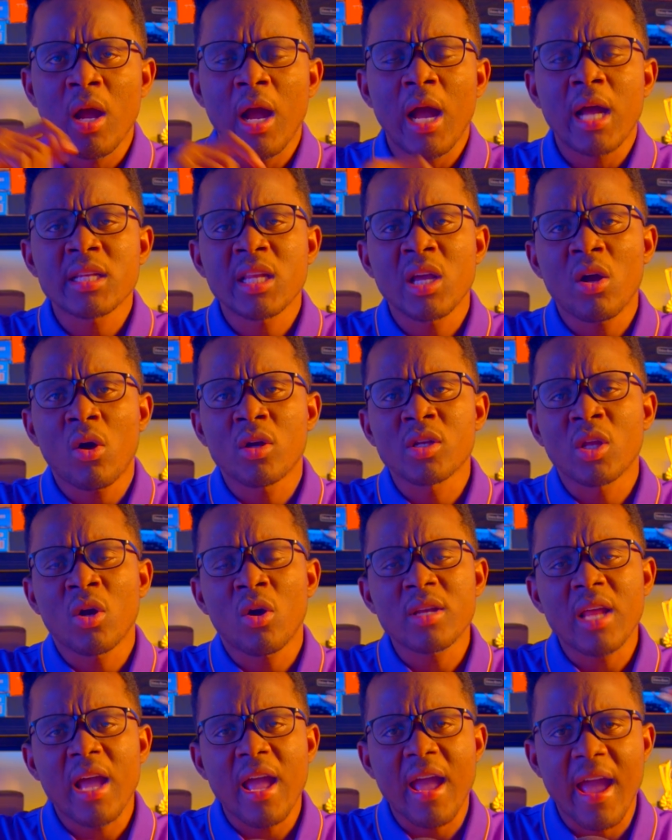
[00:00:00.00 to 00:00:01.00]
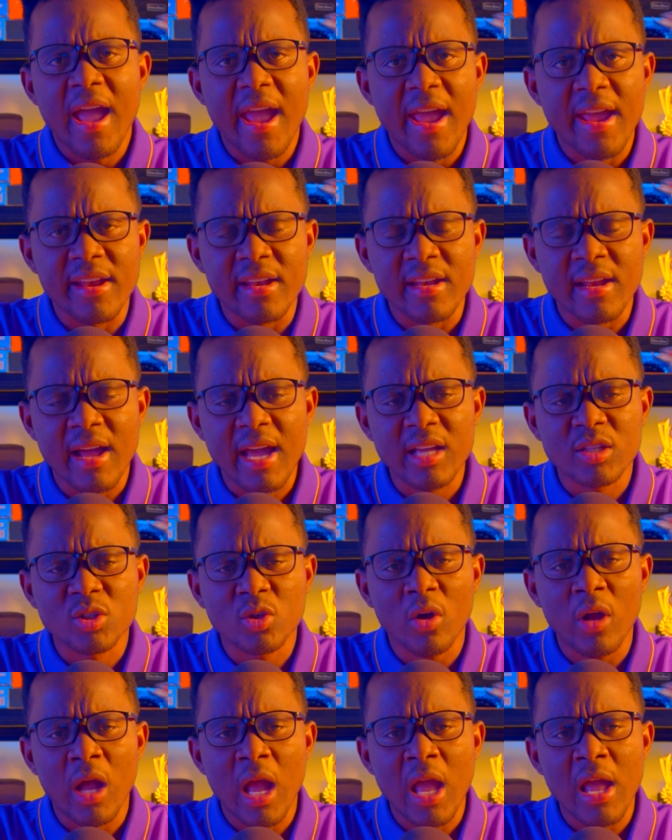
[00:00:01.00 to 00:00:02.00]
And then on the other hand, I
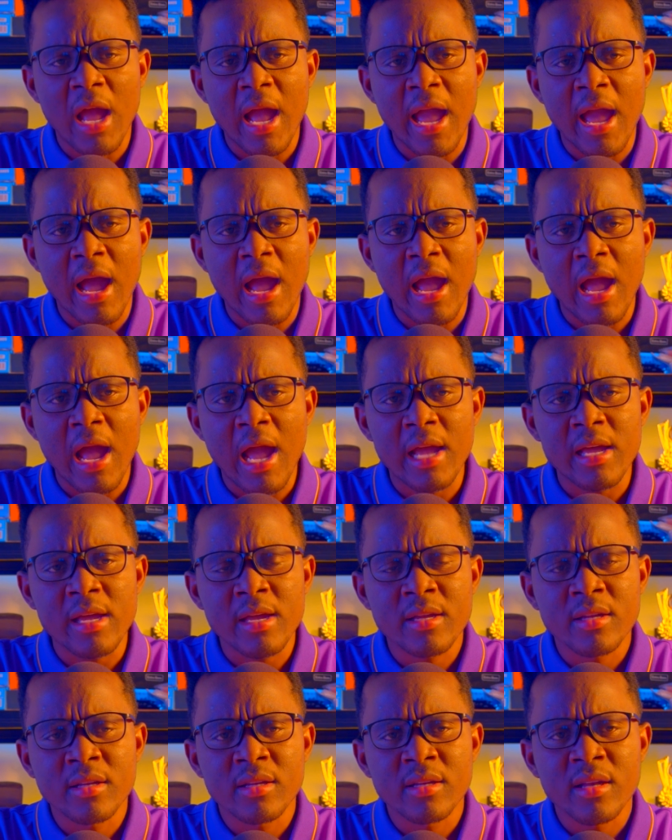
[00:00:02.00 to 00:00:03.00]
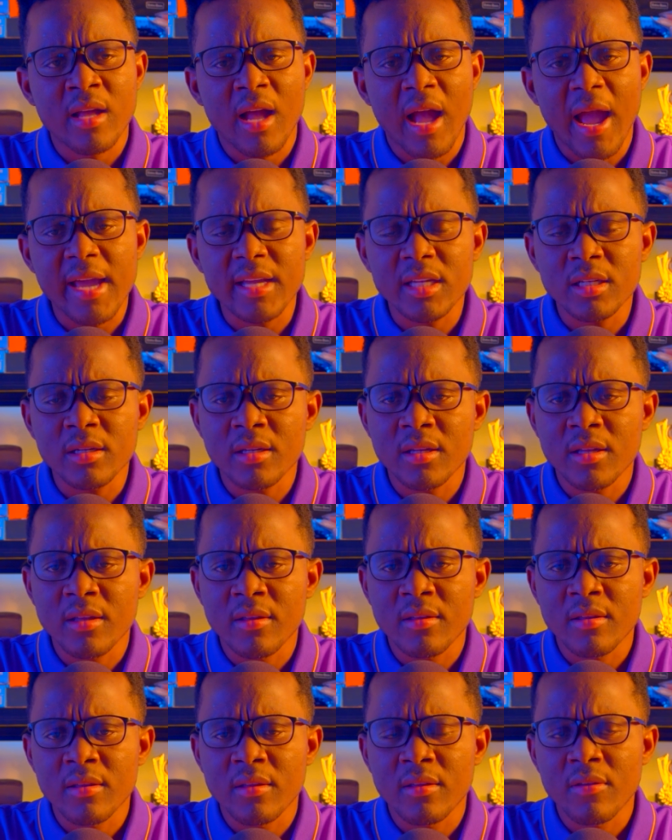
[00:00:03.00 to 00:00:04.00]
thought I I I, I
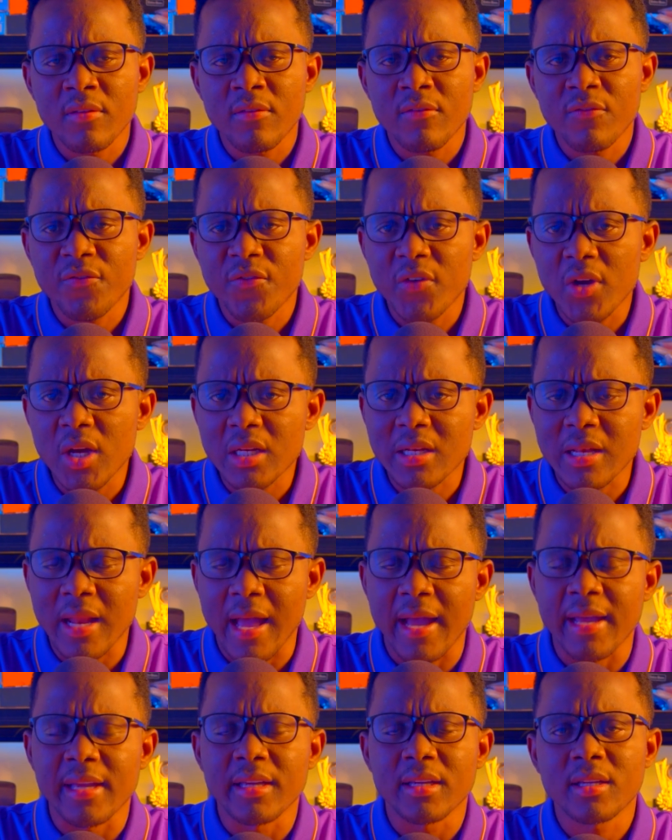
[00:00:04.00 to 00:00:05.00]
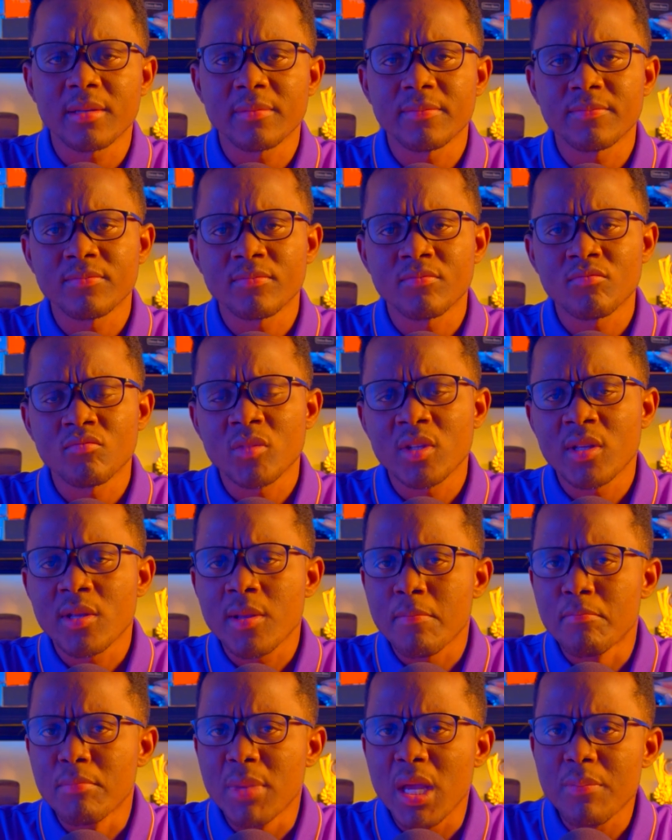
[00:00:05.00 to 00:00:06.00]
felt like
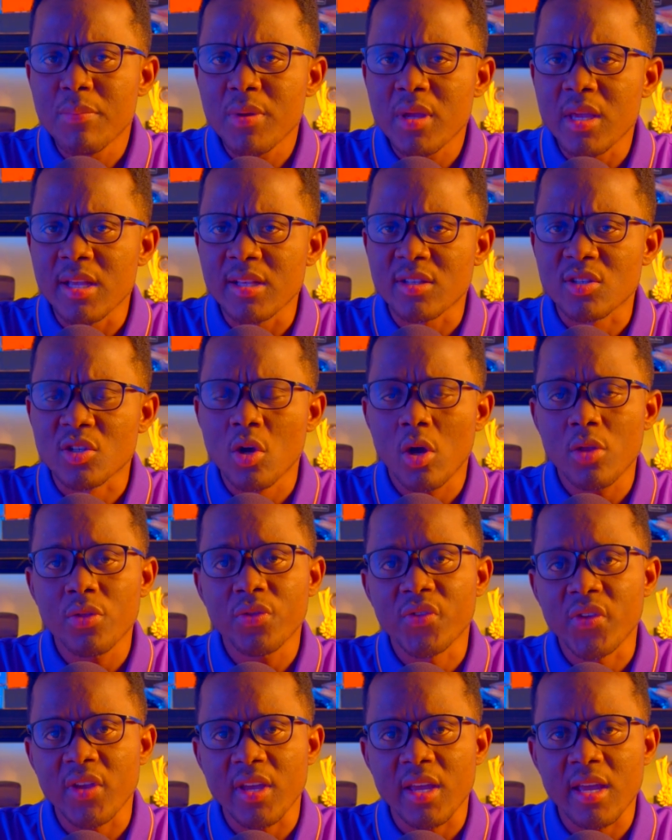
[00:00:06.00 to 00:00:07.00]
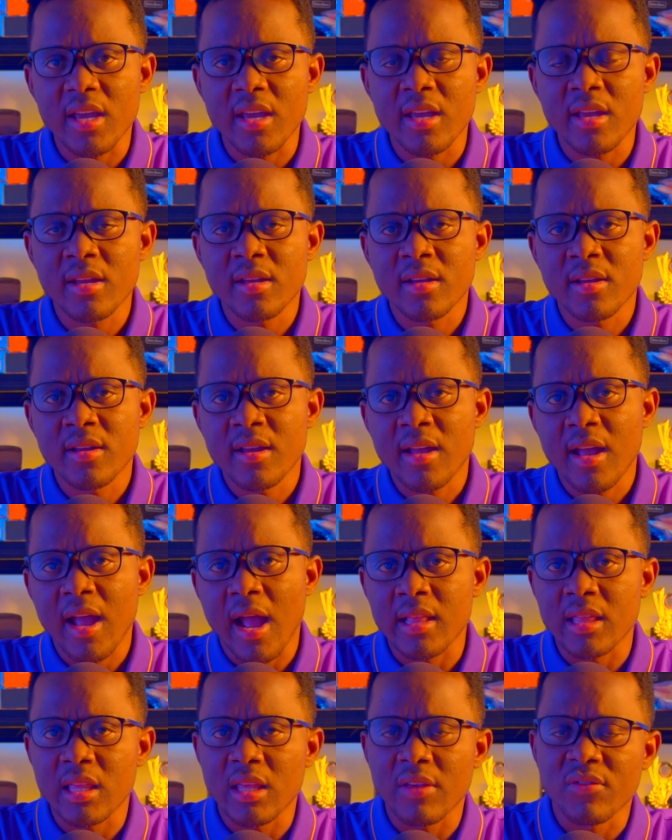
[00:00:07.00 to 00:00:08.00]
maybe he's gone there
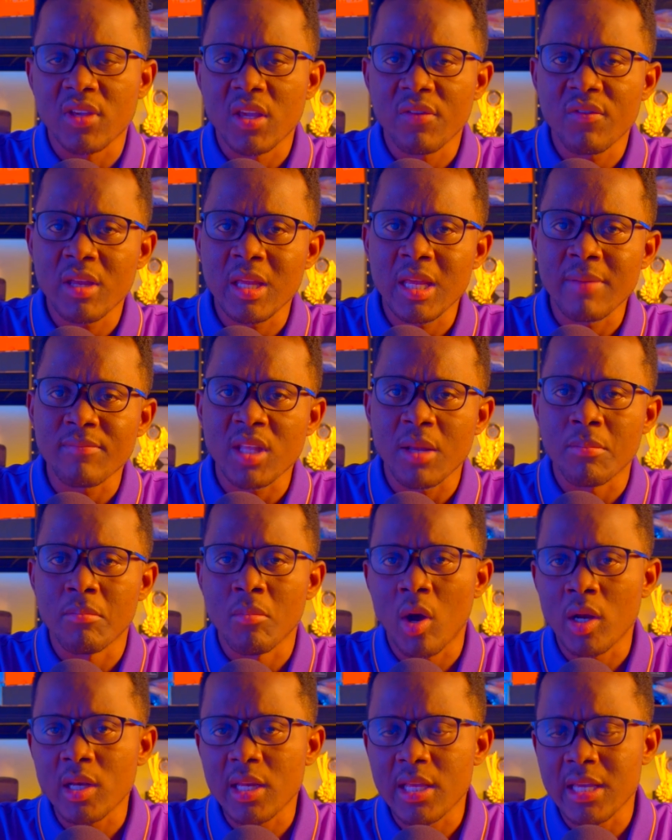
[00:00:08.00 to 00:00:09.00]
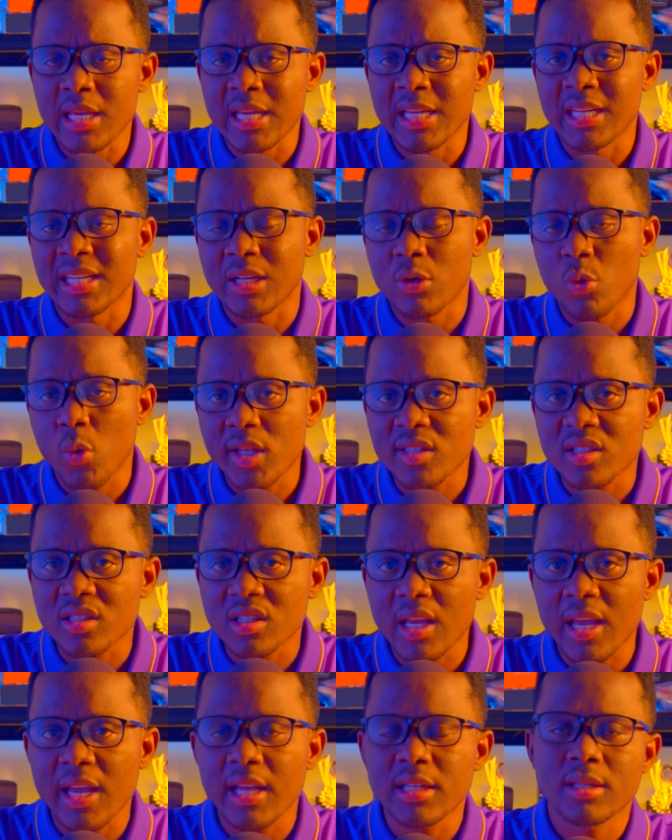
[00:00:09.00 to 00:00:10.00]
and they've given him the money he
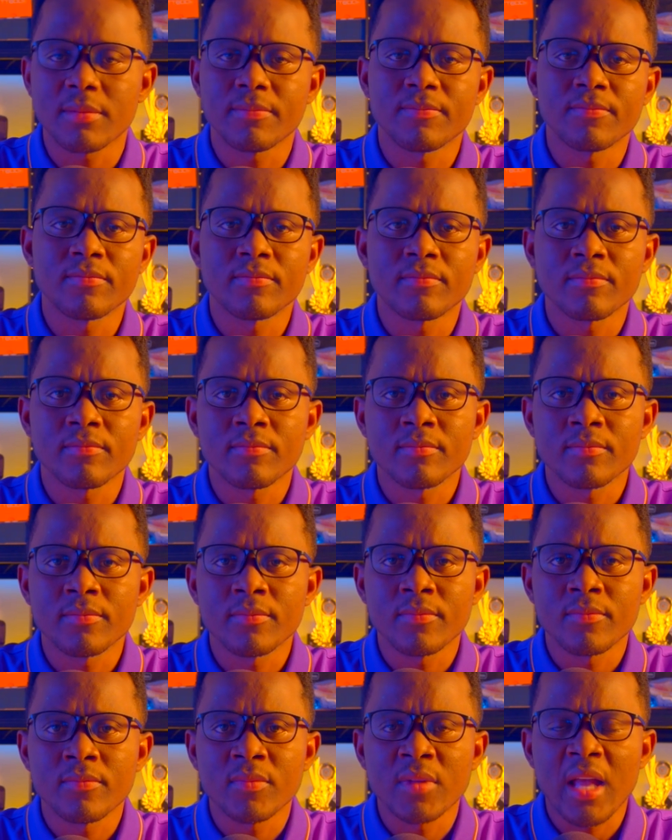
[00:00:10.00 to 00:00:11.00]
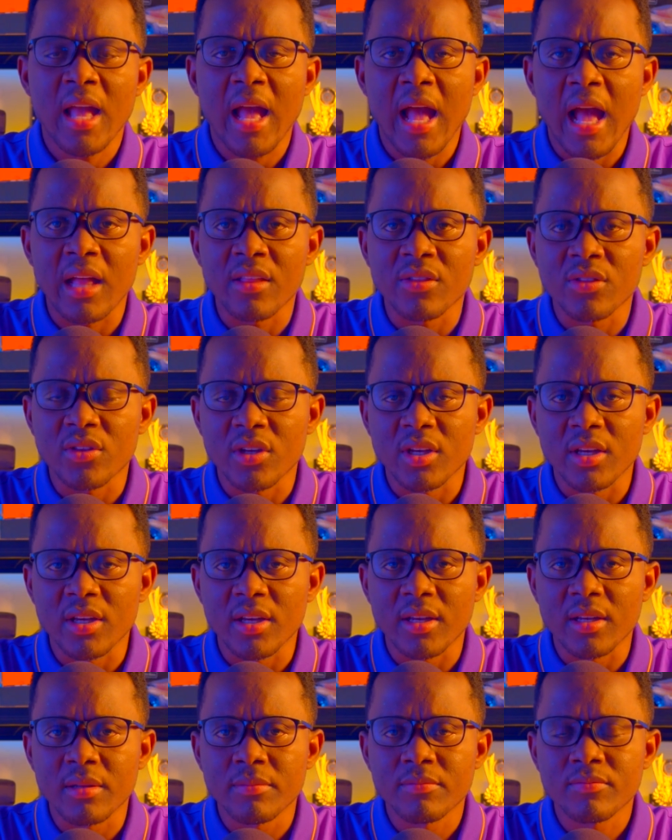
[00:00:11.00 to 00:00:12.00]
requested. And
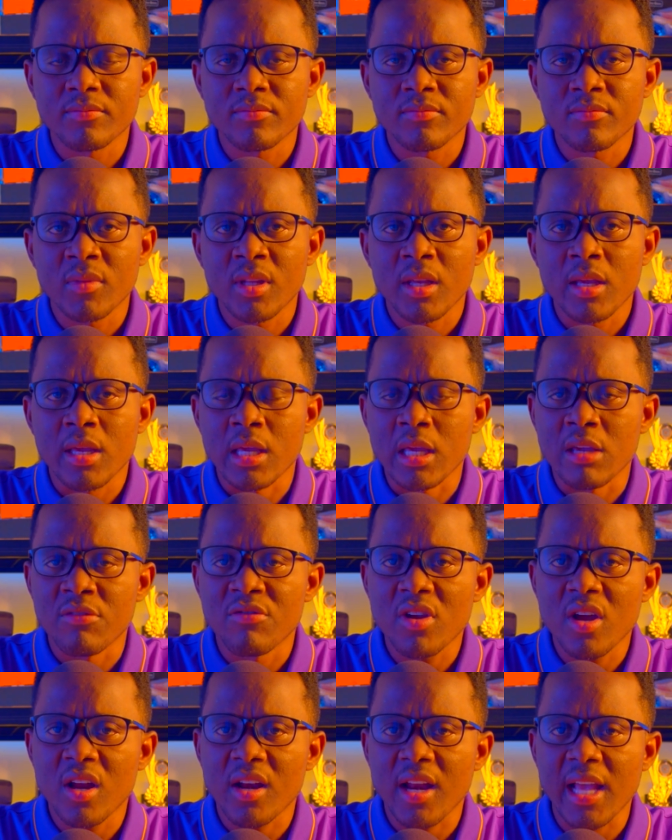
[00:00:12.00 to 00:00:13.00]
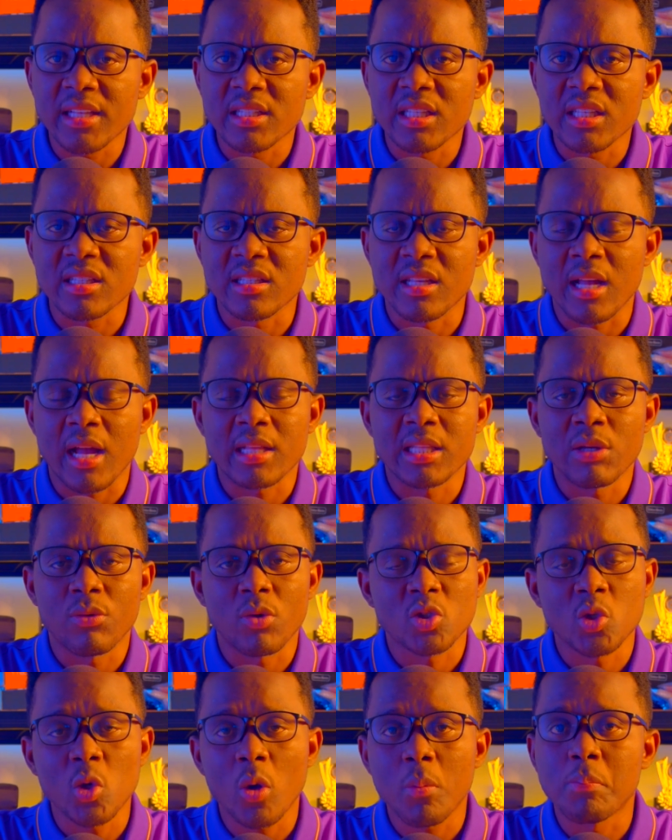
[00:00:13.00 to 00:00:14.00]
uh, he realizes that there
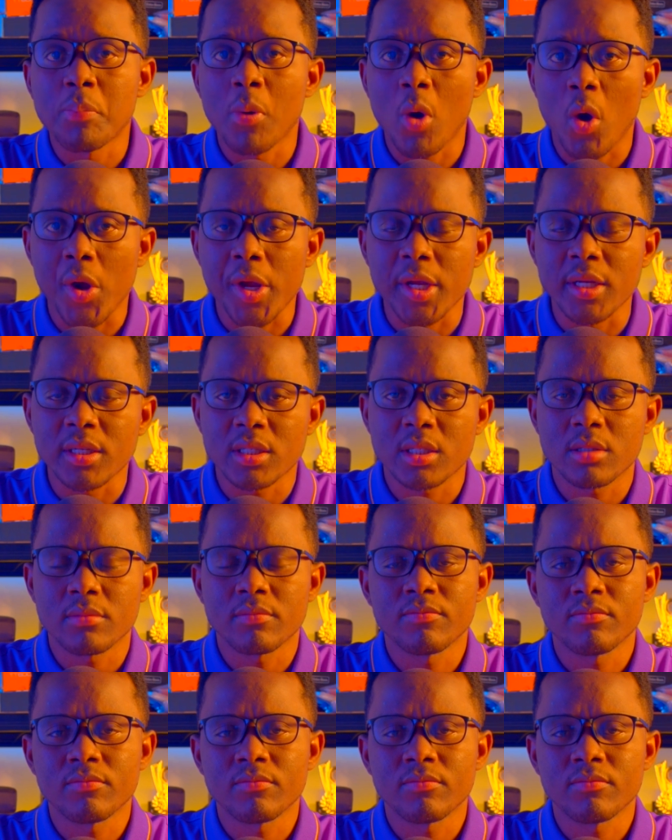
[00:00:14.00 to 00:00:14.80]
was no point